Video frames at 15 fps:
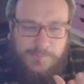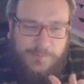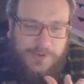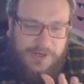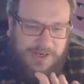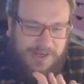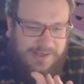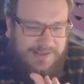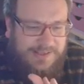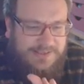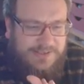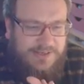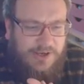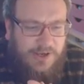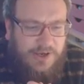But like,
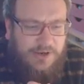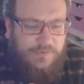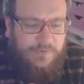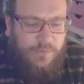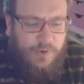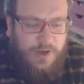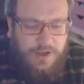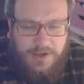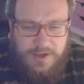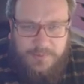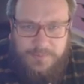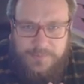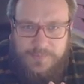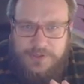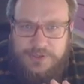that's kind of why
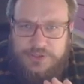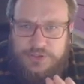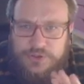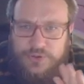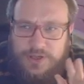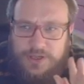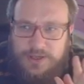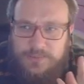I'm enjoying